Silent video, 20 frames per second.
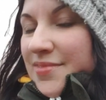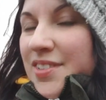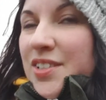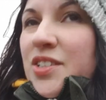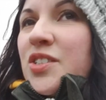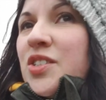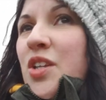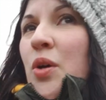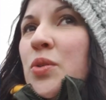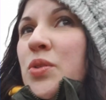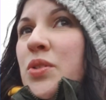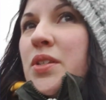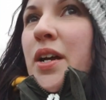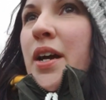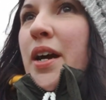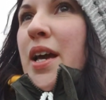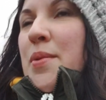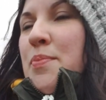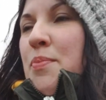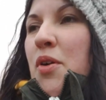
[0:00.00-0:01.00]
those
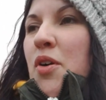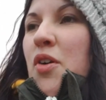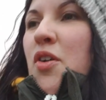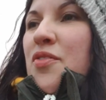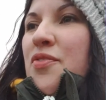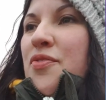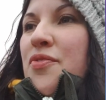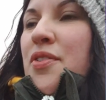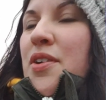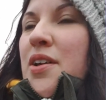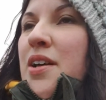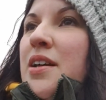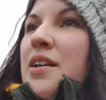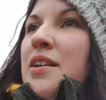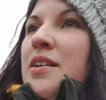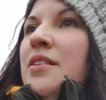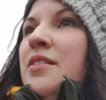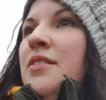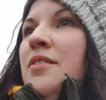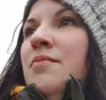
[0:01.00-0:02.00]
type of,
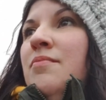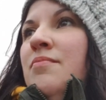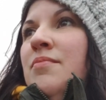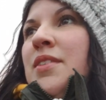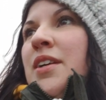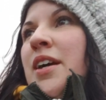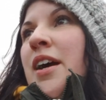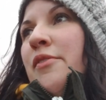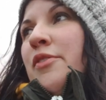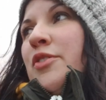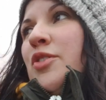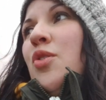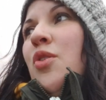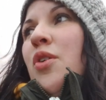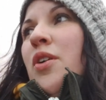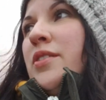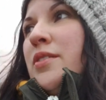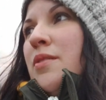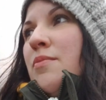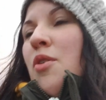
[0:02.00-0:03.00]
I would
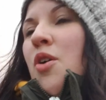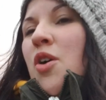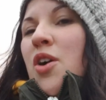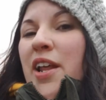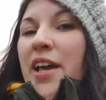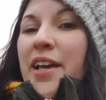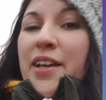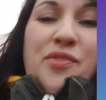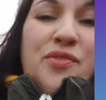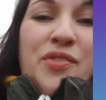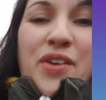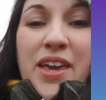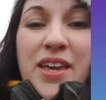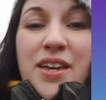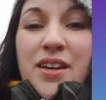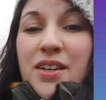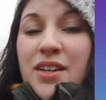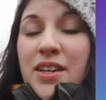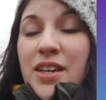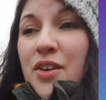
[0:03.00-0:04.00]
call them more like
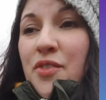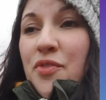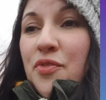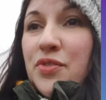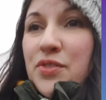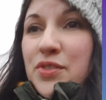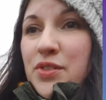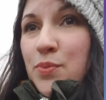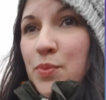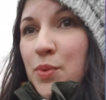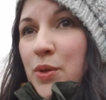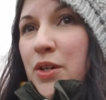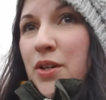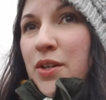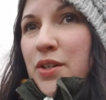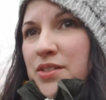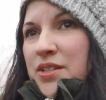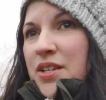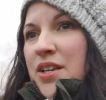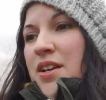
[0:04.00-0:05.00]
fake gifts,
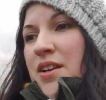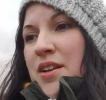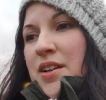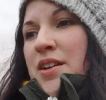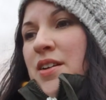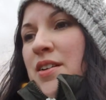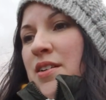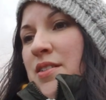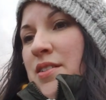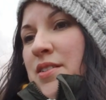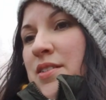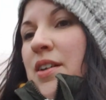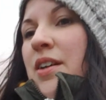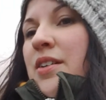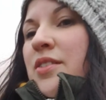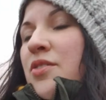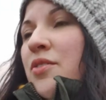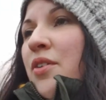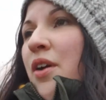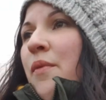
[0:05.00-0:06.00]
because
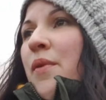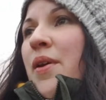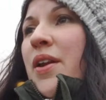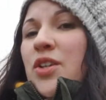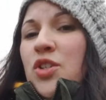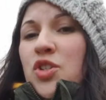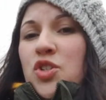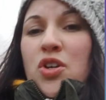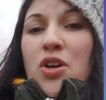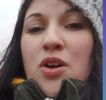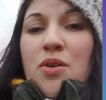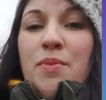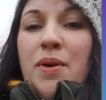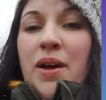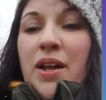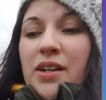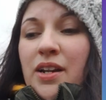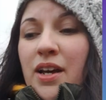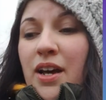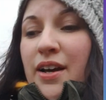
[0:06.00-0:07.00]
do I really show
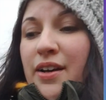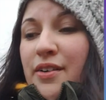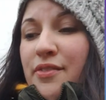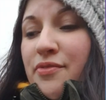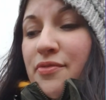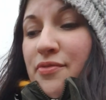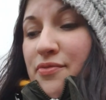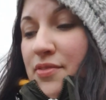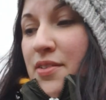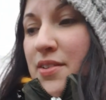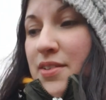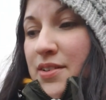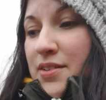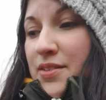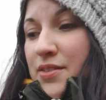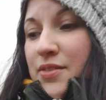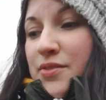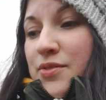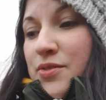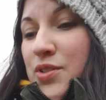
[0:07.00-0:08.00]
my love
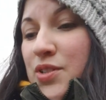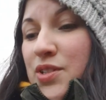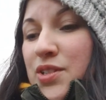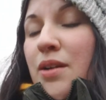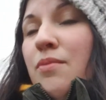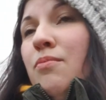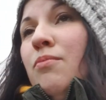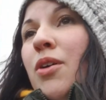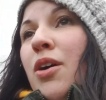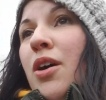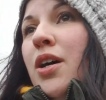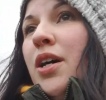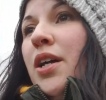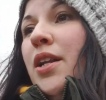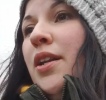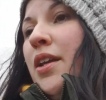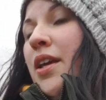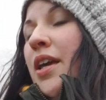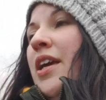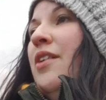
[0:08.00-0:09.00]
to
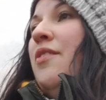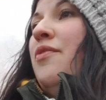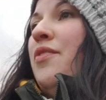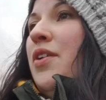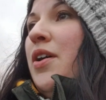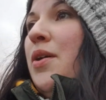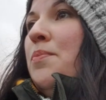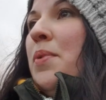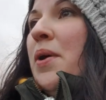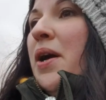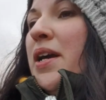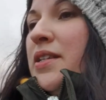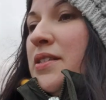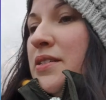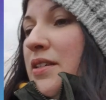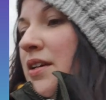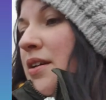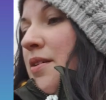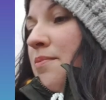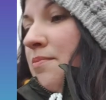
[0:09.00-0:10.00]
someone if I buy
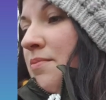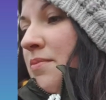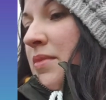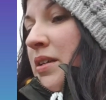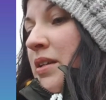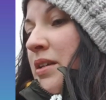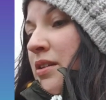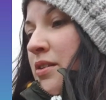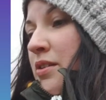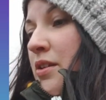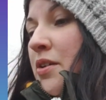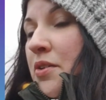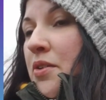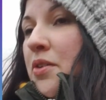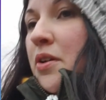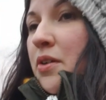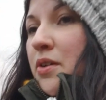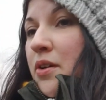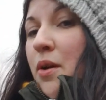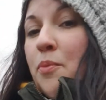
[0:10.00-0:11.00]
them, don't
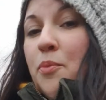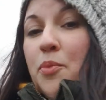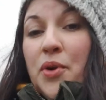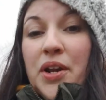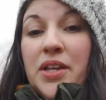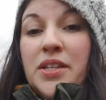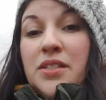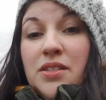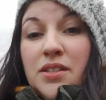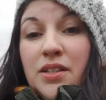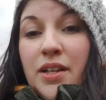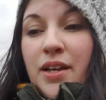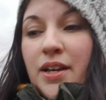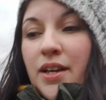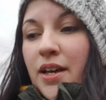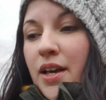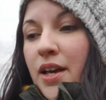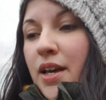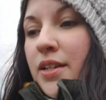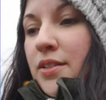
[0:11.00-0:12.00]
know, a
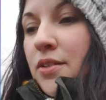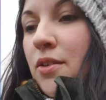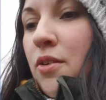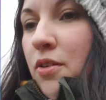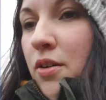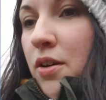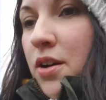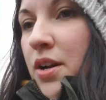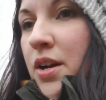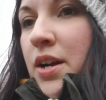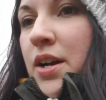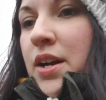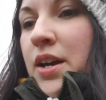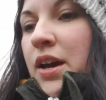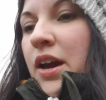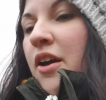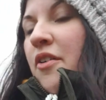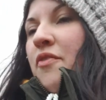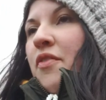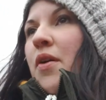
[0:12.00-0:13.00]
bracelet, or
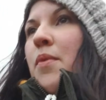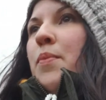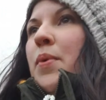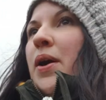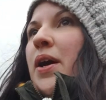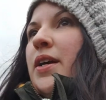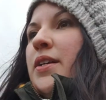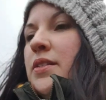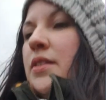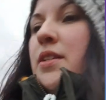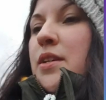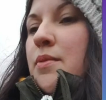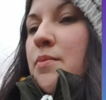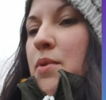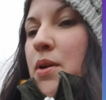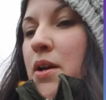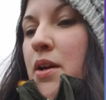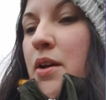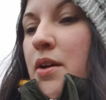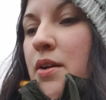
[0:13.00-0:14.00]
if I buy them